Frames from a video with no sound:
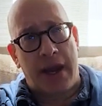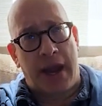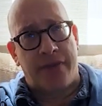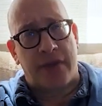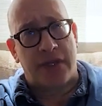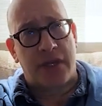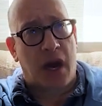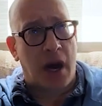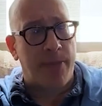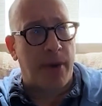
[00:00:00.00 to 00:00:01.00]
at the
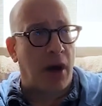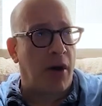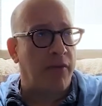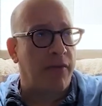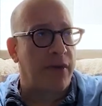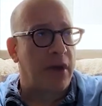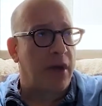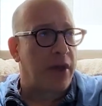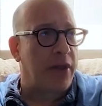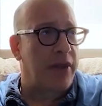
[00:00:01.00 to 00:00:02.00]
top of
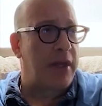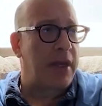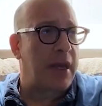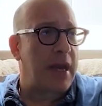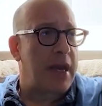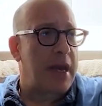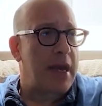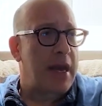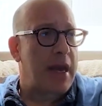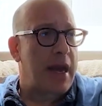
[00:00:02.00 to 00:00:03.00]
the
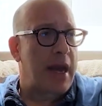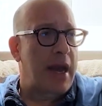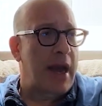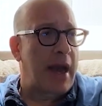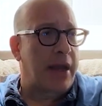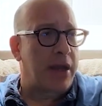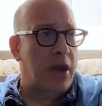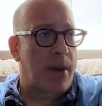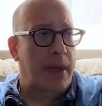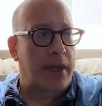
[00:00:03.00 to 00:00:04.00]

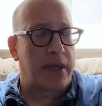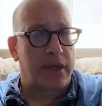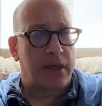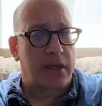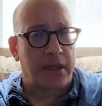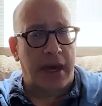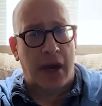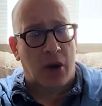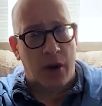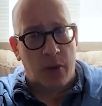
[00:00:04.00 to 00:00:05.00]
economic
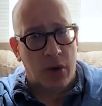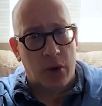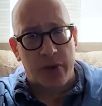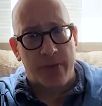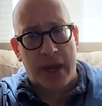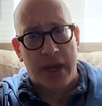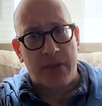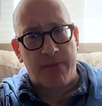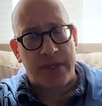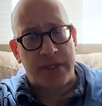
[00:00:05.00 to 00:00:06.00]
ladder. I work with
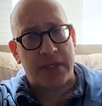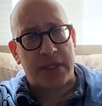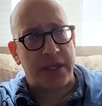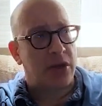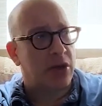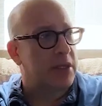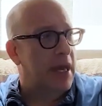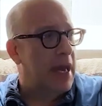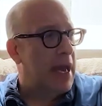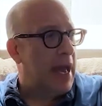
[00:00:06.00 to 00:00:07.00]
many business leaders,
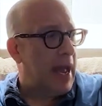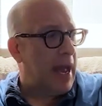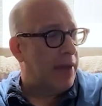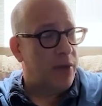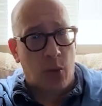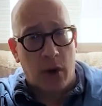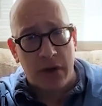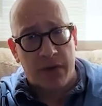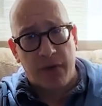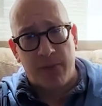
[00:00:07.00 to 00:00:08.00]
and they're
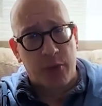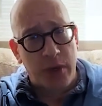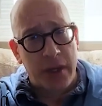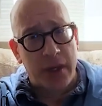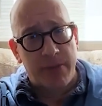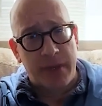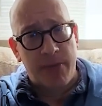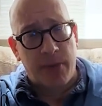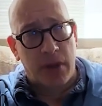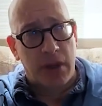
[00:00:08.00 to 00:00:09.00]
wonderful, brilliant
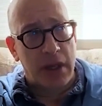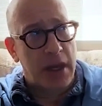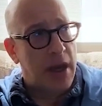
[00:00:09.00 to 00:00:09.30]
people,